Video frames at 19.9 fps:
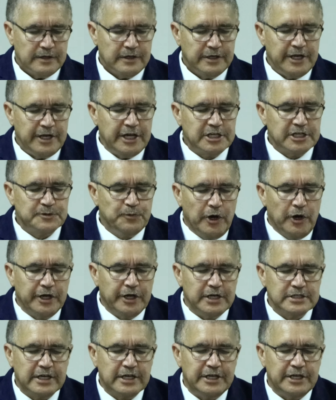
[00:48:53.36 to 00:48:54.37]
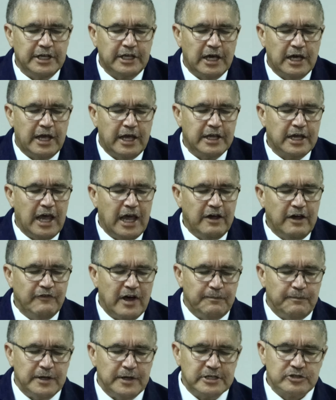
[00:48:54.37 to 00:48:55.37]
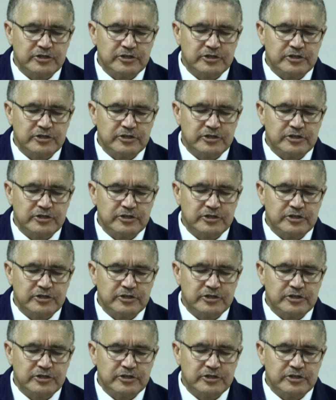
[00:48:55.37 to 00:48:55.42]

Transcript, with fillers: Next point is that He gave up His